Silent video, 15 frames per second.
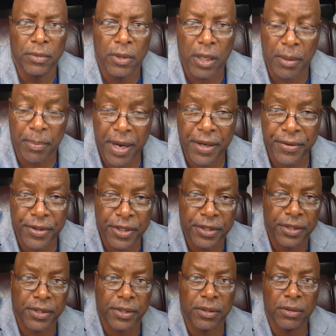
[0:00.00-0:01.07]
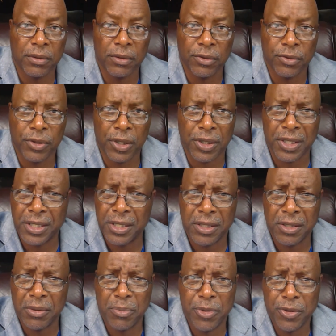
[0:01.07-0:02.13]
about this drug. This
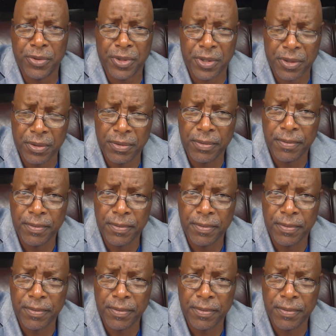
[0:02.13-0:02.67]
is a miracle.